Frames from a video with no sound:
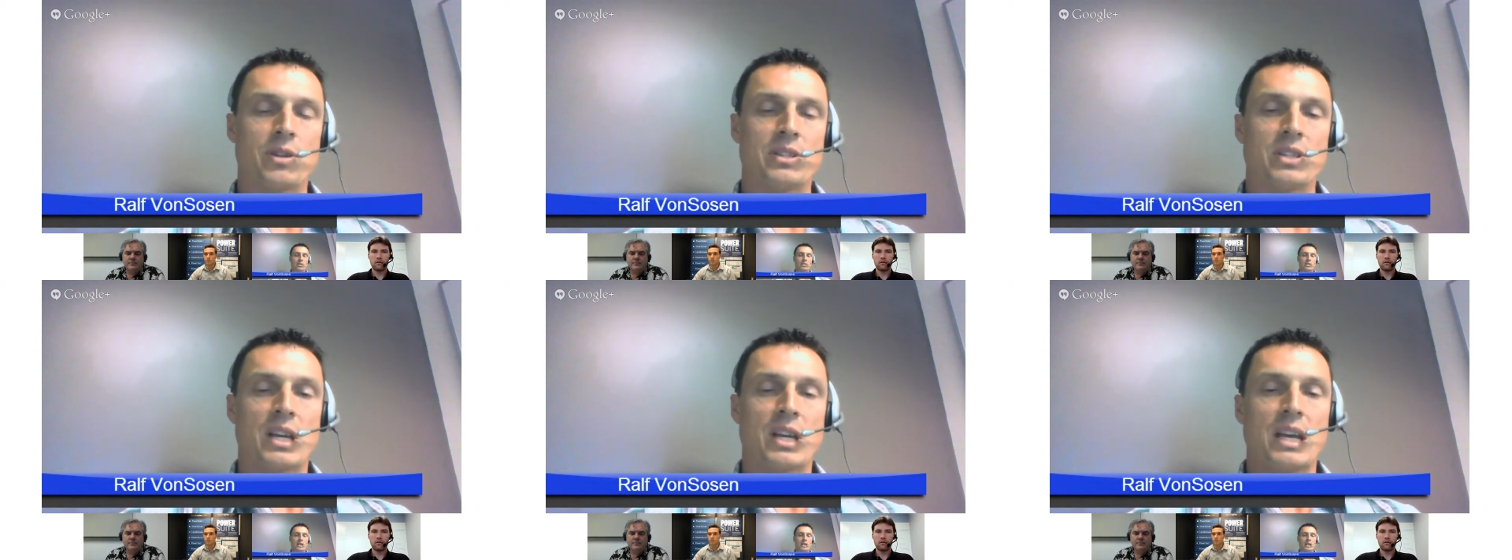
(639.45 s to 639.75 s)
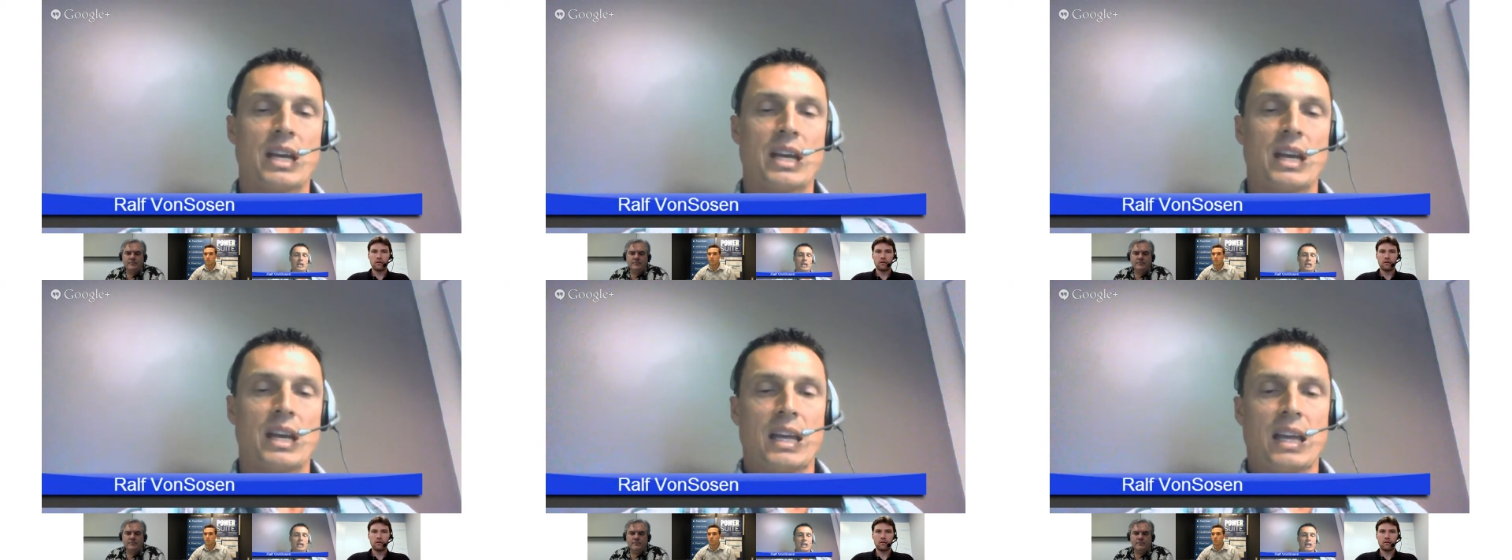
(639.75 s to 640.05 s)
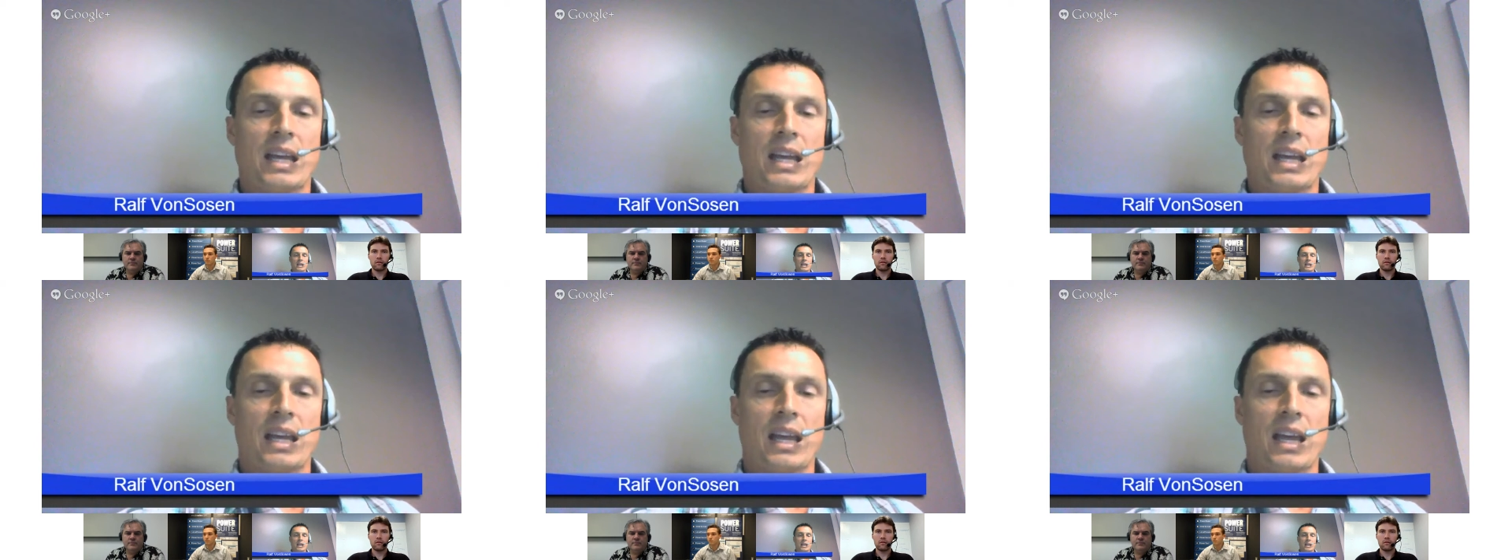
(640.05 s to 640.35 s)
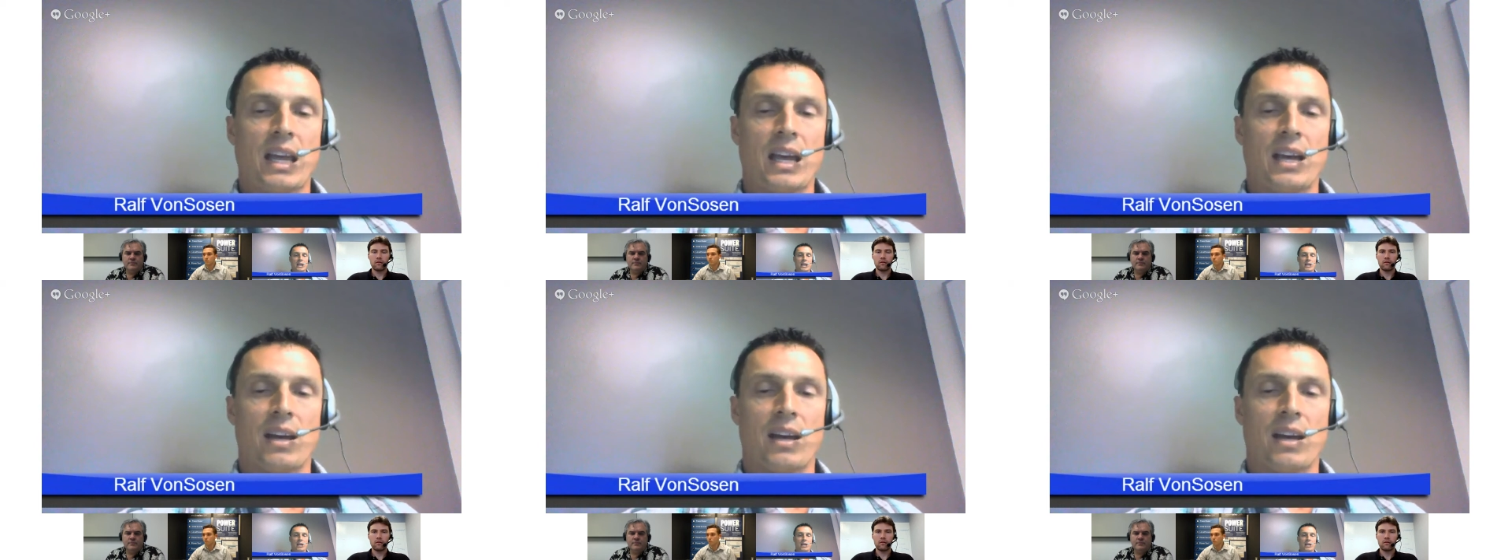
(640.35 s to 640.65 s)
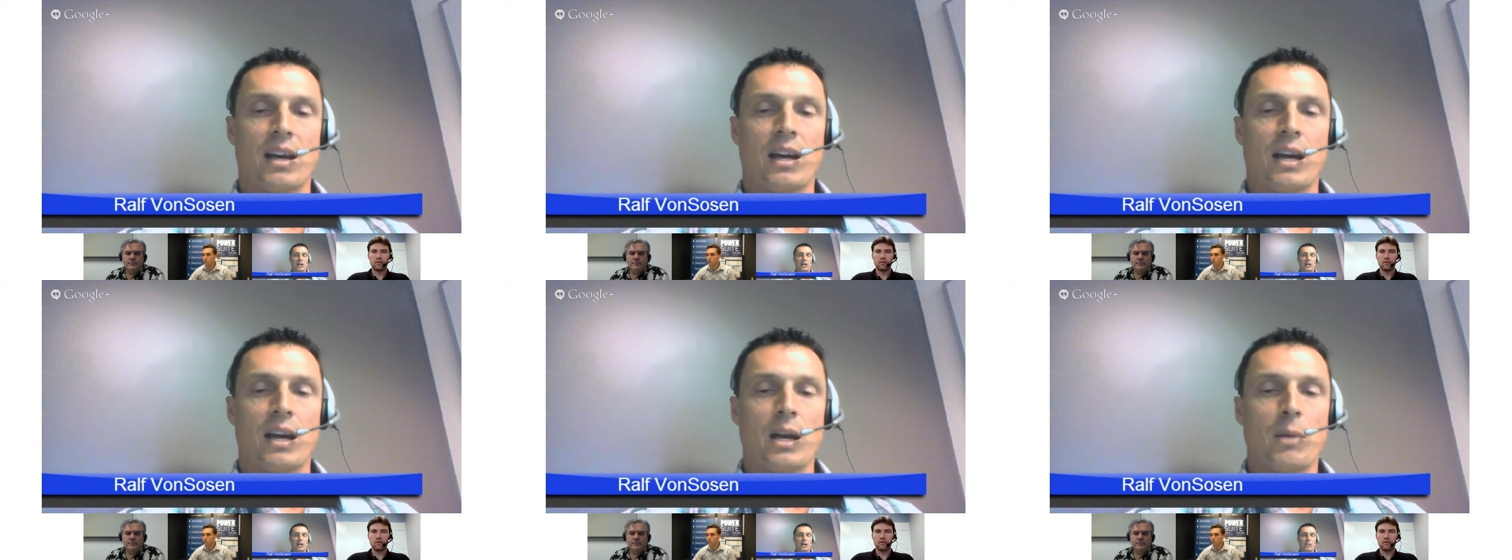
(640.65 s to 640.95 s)
is
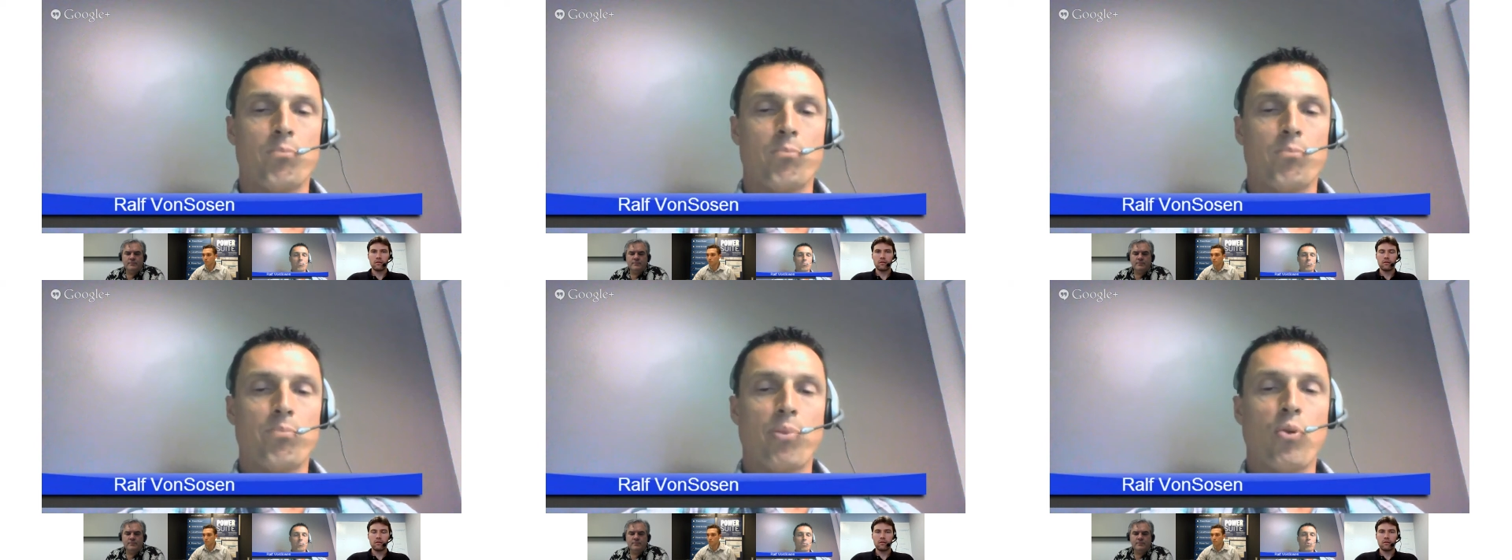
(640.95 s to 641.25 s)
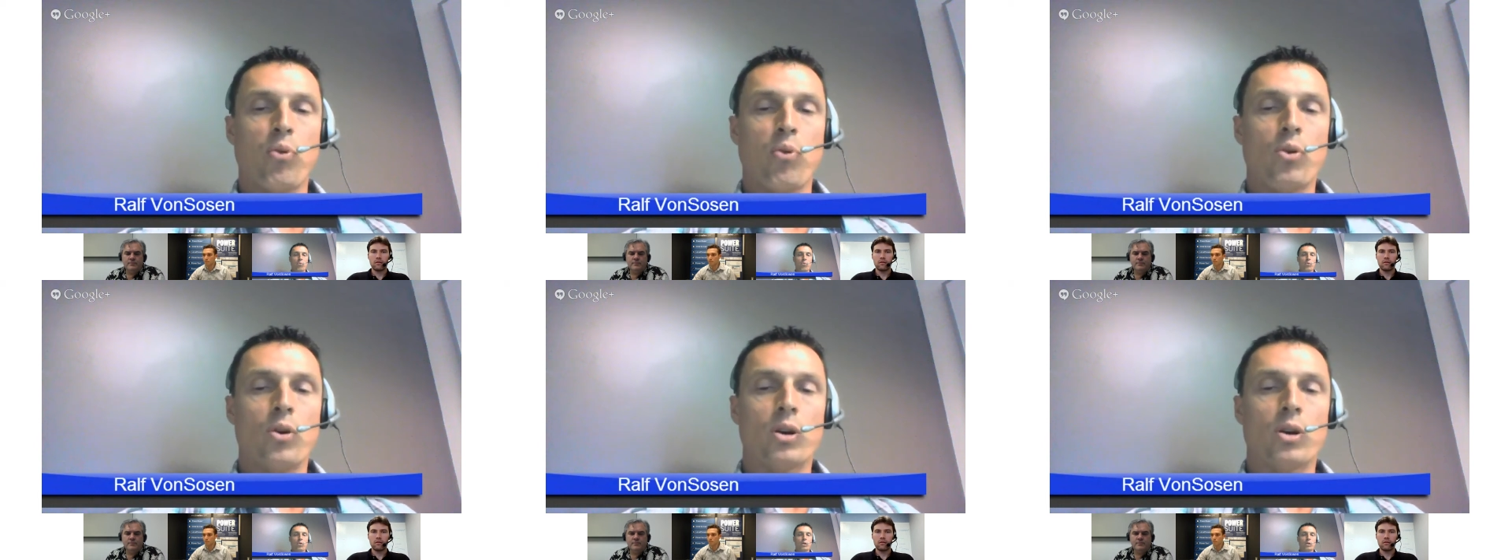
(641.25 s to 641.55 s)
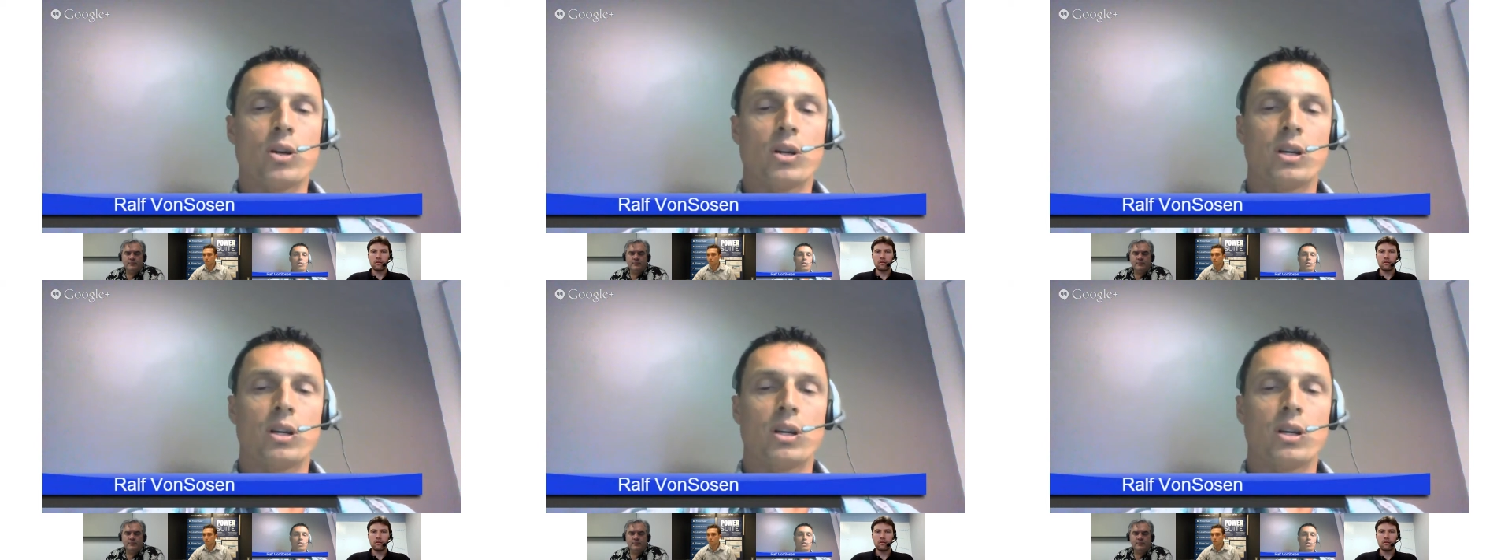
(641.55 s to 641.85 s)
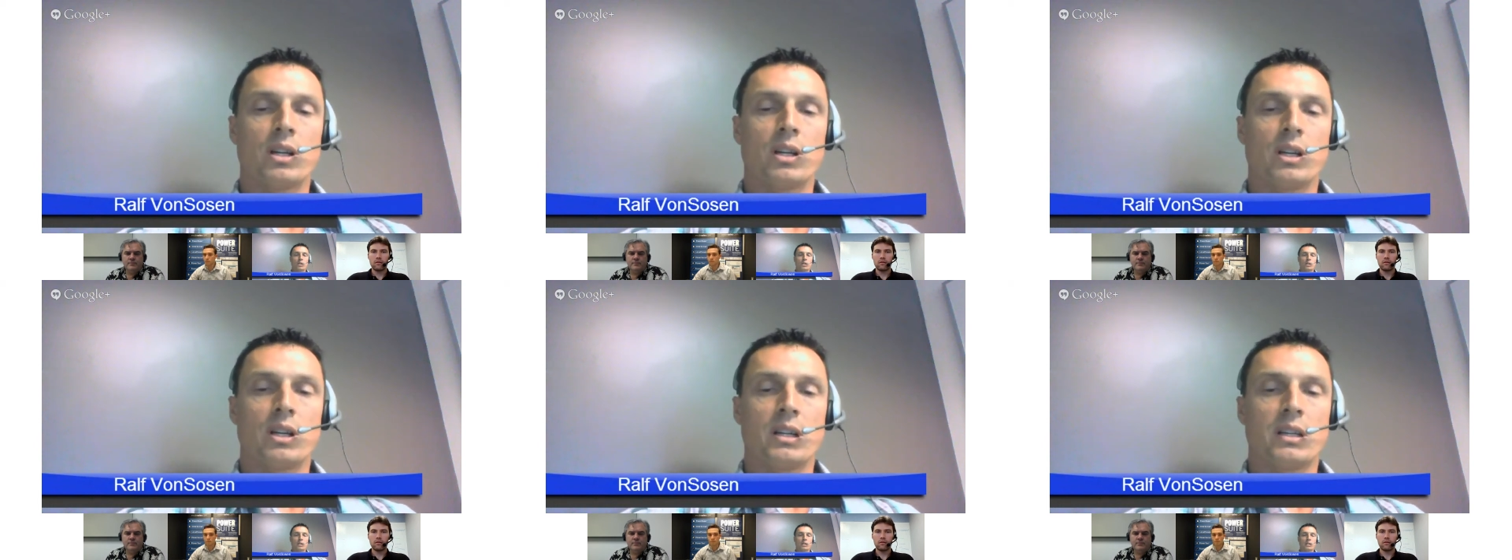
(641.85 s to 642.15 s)
poor